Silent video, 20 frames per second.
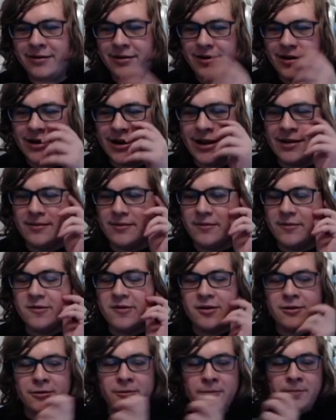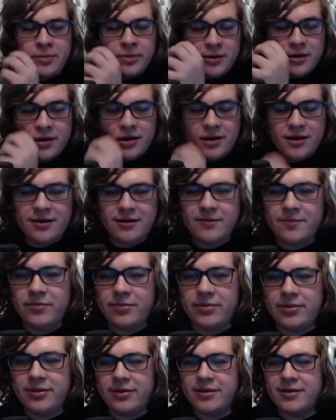Okay, so,
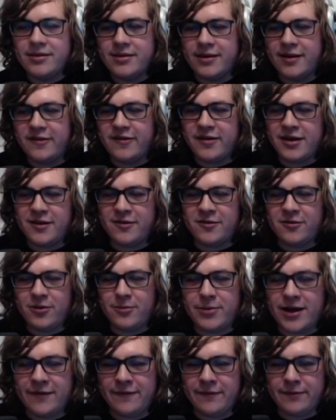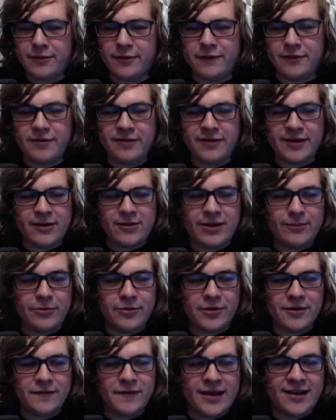this is a 2D platformer for the Nintendo Game Boy
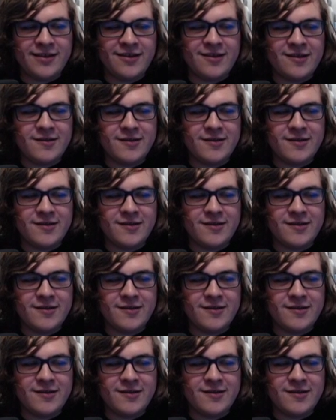Advance.